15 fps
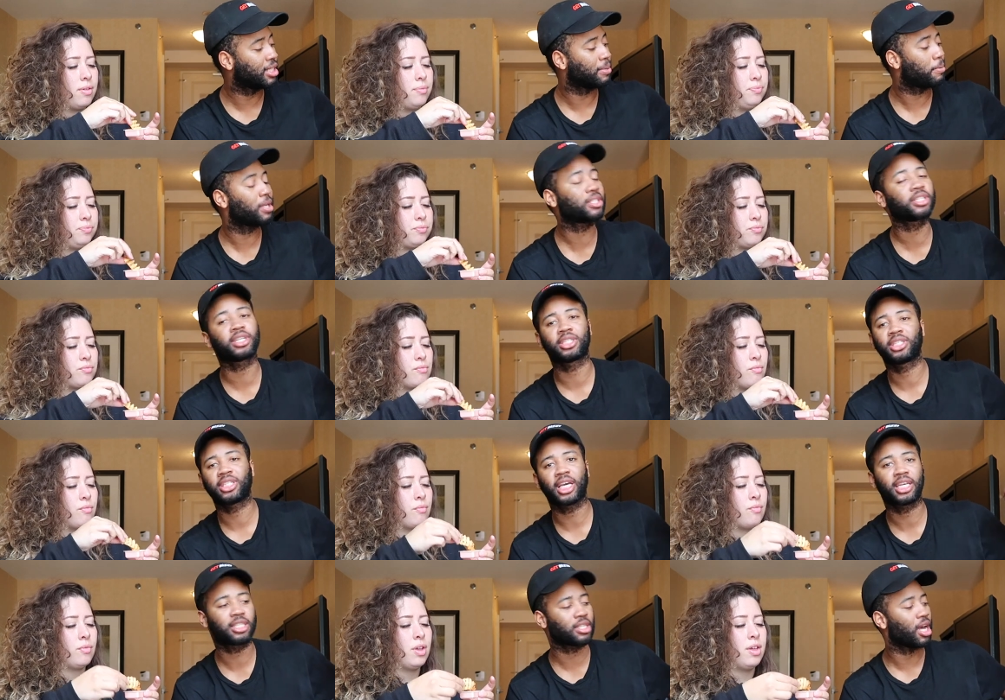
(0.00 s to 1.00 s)
Speaker 1: It depends on your
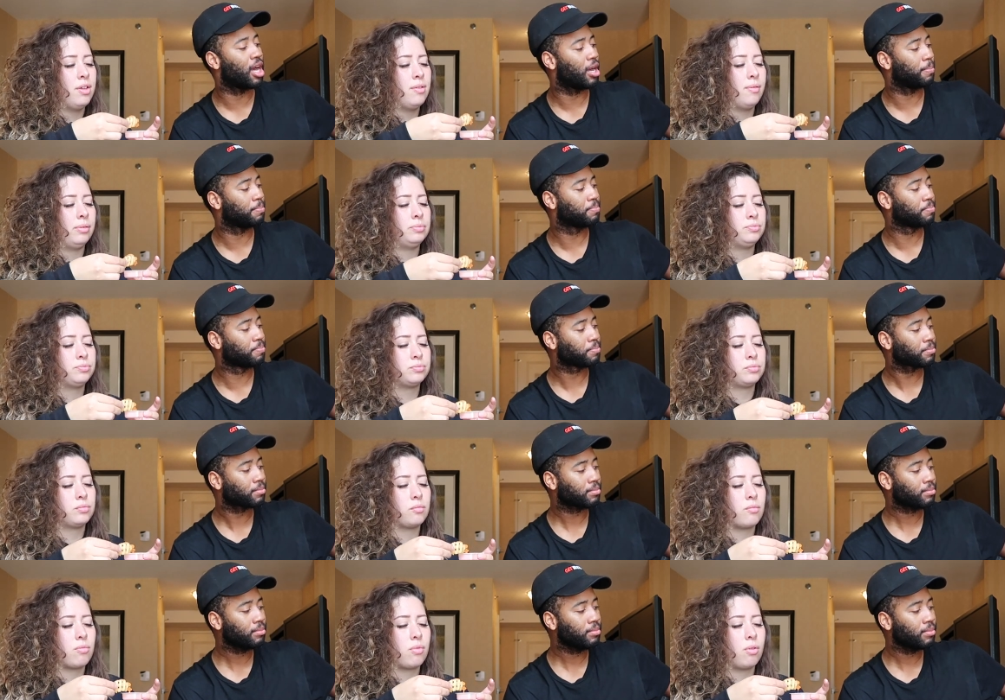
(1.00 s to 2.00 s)
taste. Um,
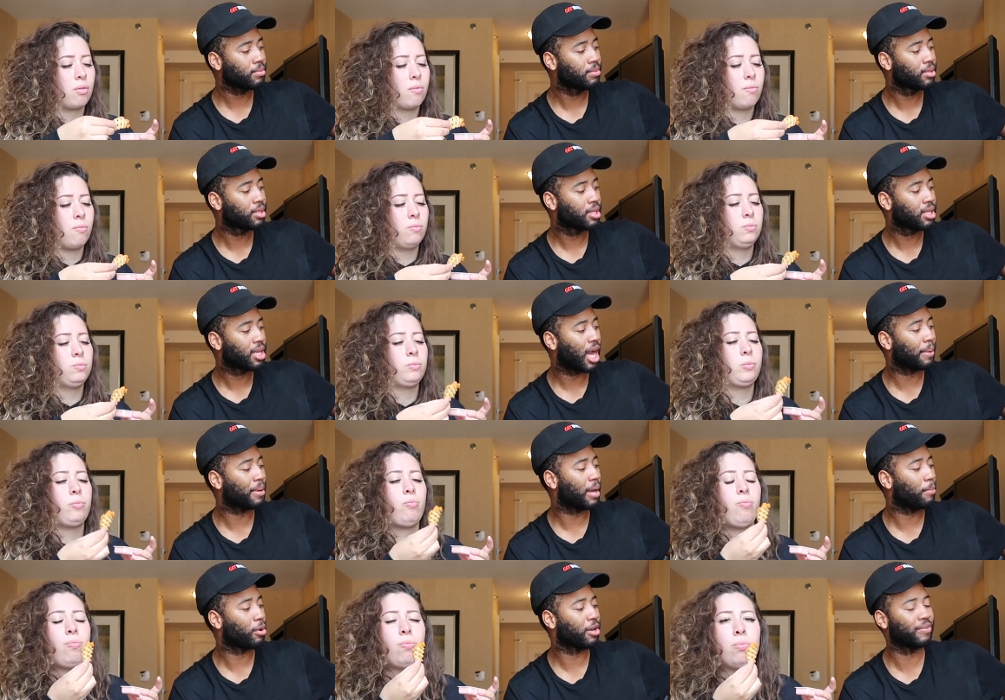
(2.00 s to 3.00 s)
I'm
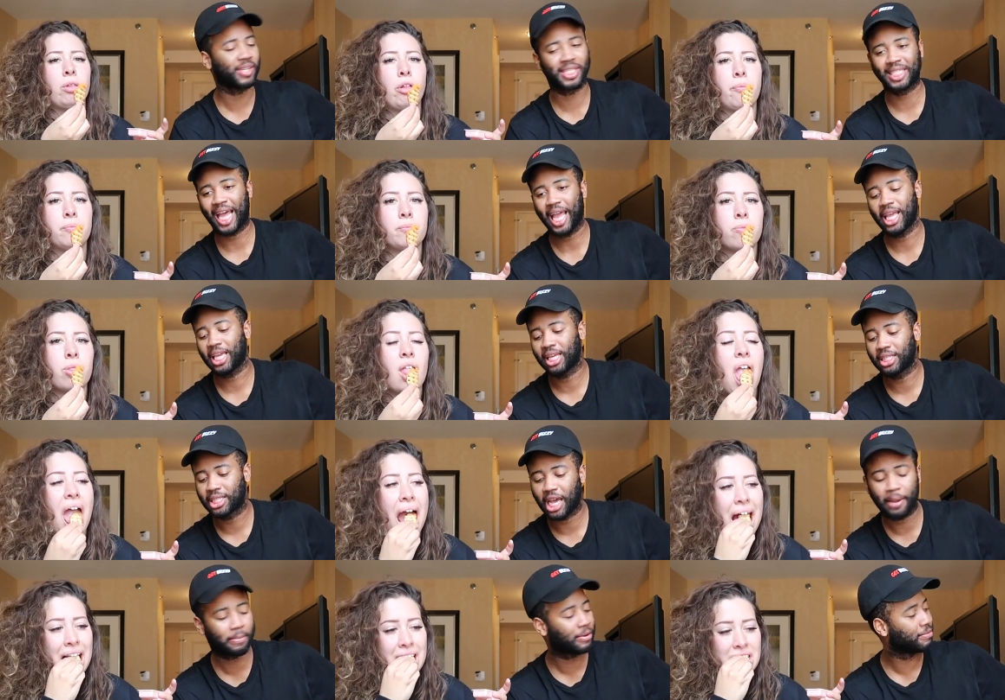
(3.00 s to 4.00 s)
not more of a zangy
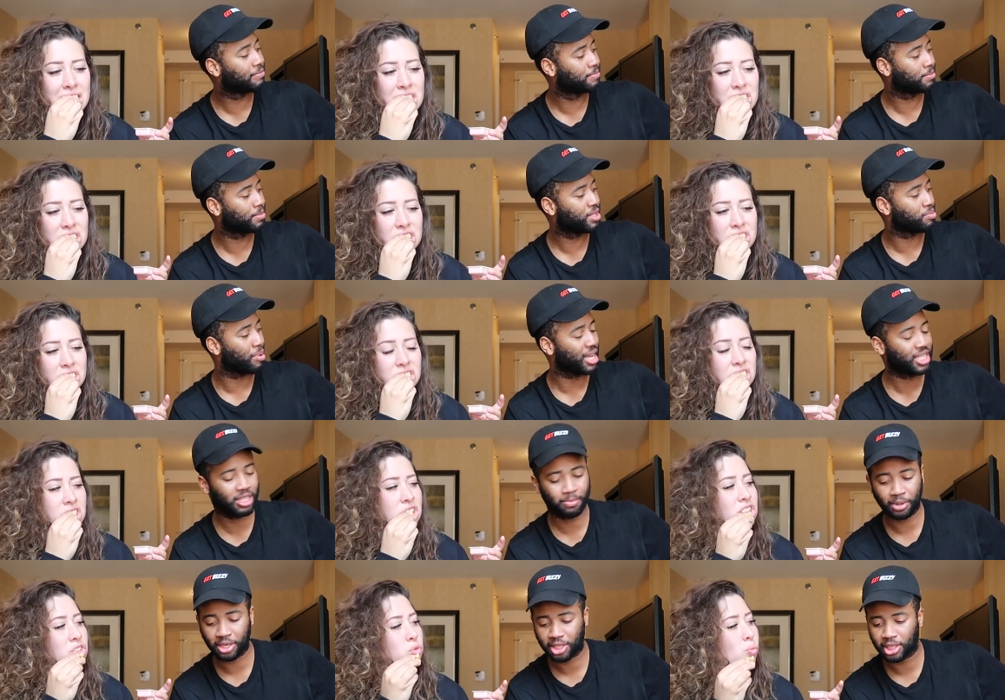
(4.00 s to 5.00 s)
type of spicy
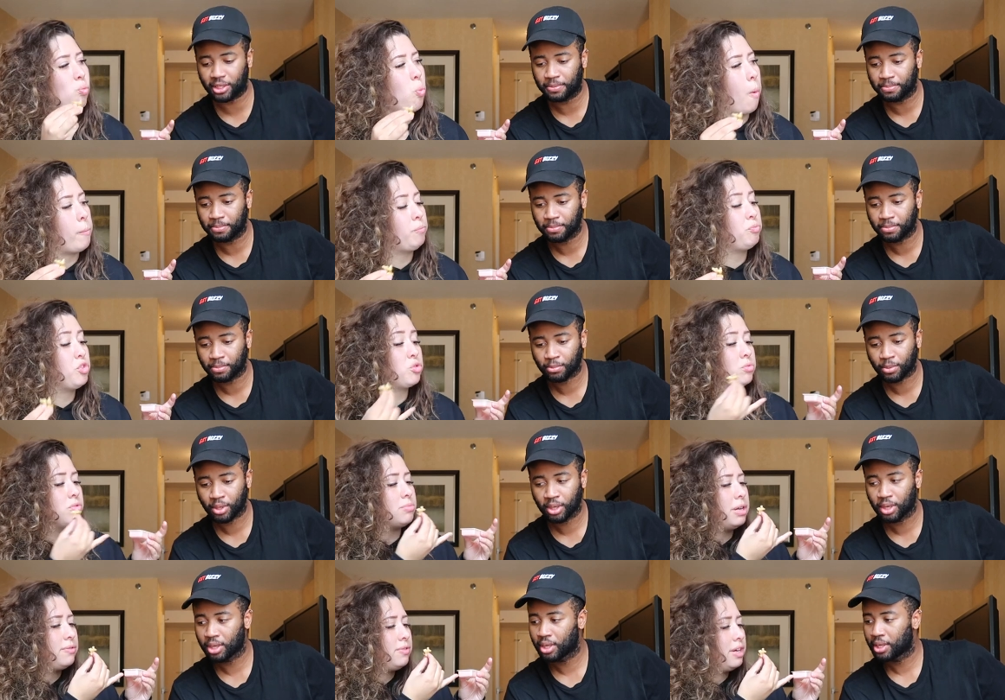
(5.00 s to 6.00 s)
person.
Speaker 2: This
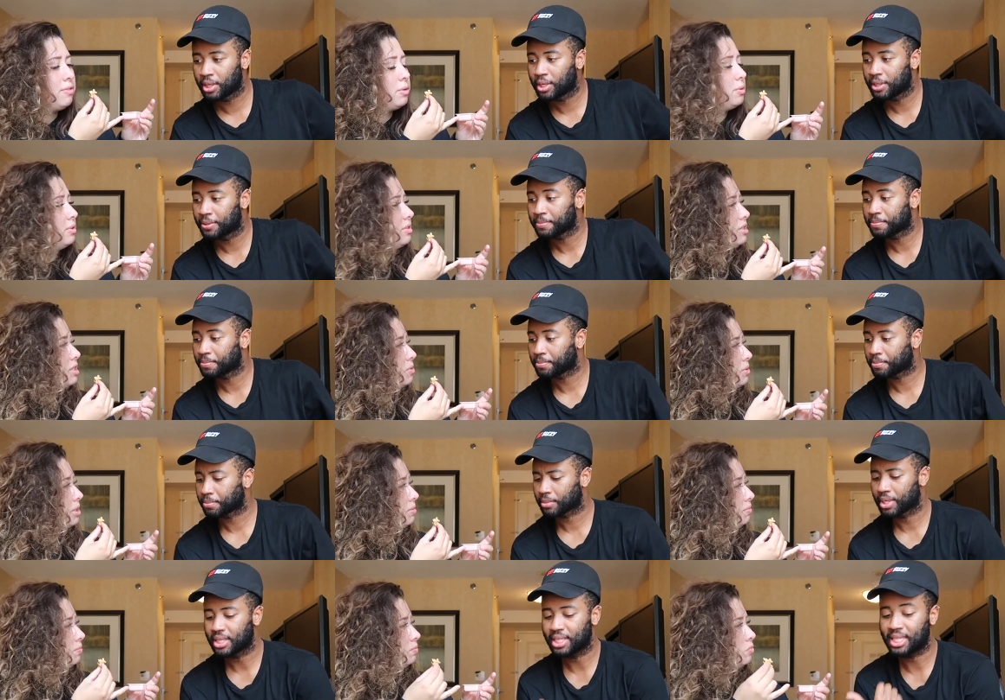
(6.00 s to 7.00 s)
one was my favorite. What was this
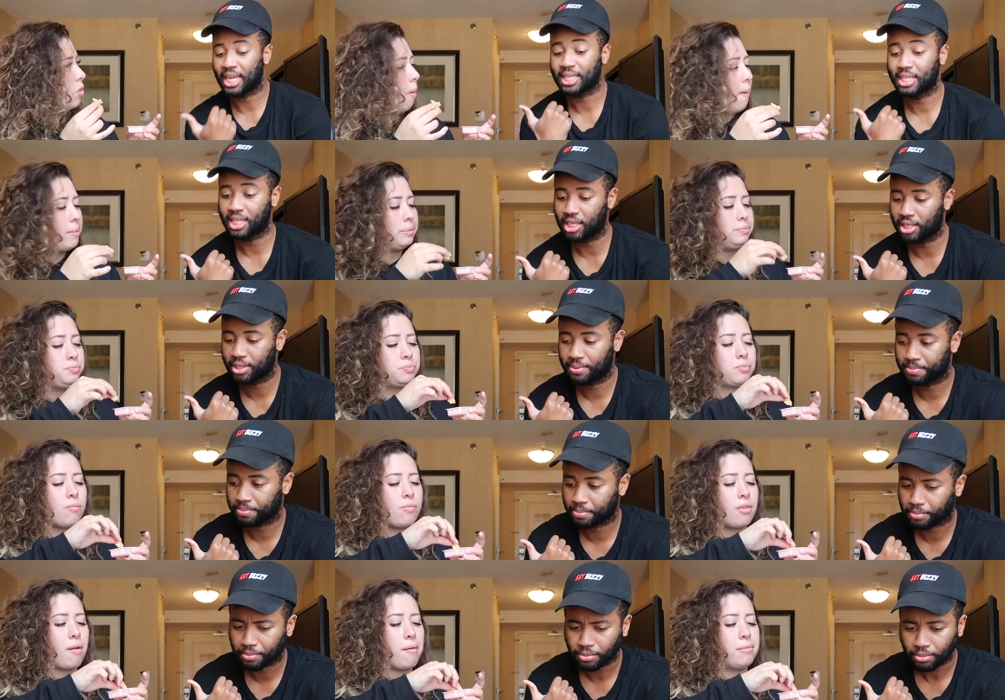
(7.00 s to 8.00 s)
one? Zesty.
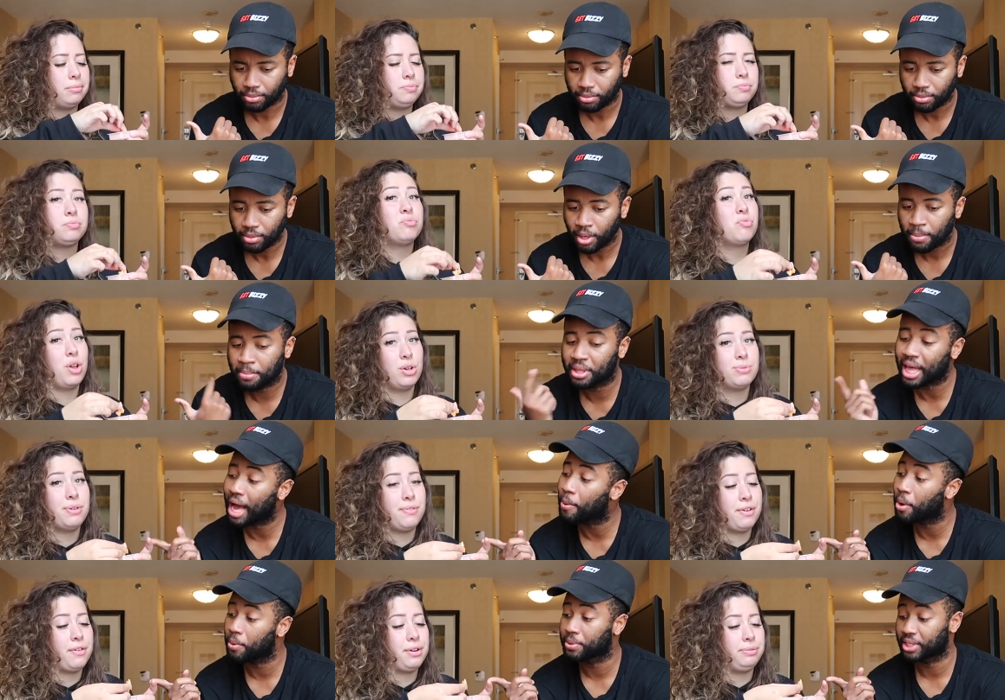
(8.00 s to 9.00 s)
No,
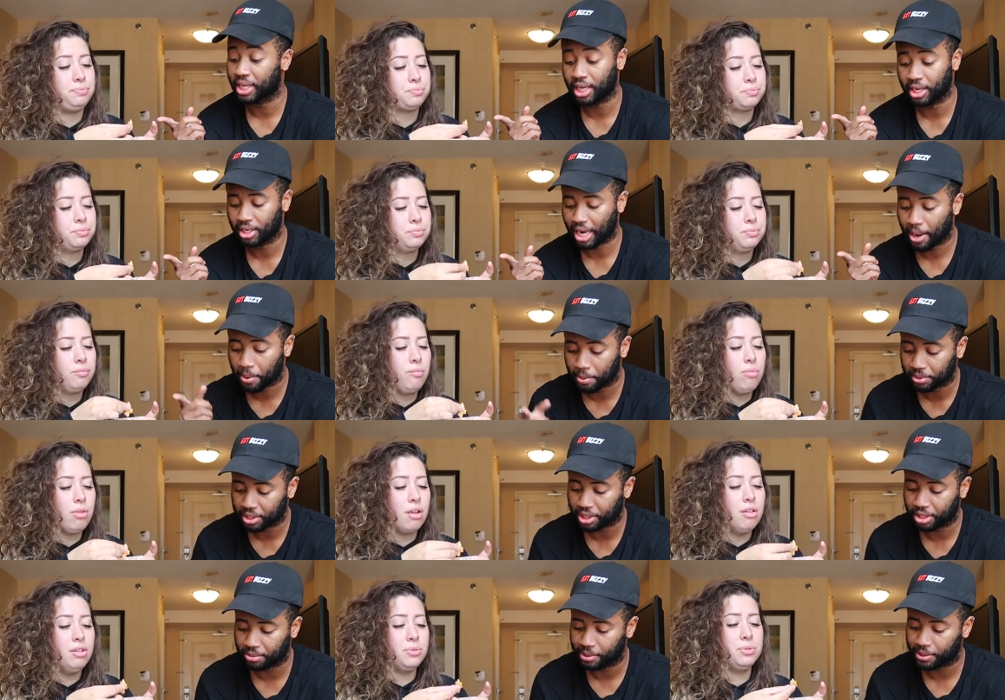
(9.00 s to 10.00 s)
that
Speaker 1: one was good. That one was
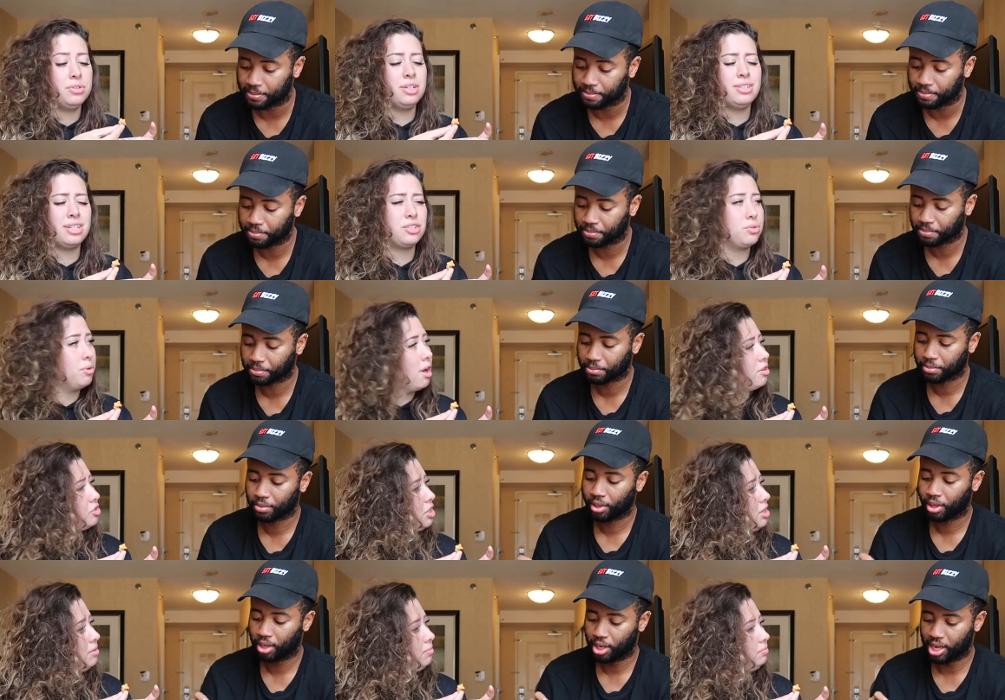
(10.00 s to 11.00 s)
good. Too. It's
Speaker 2: like
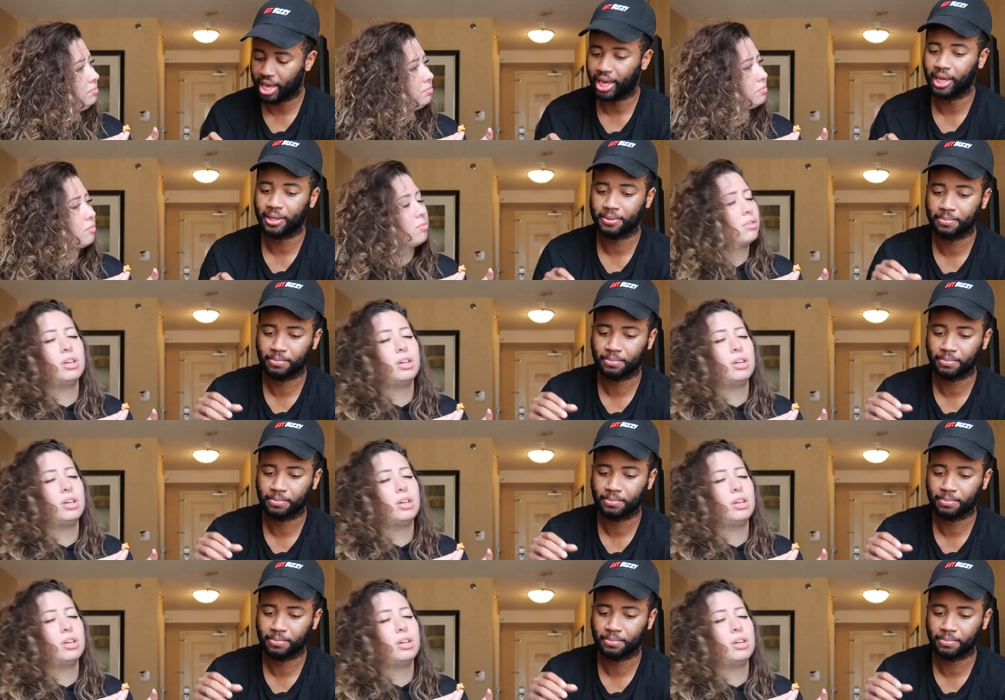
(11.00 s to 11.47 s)
sriracha?
Speaker 1: Yeah.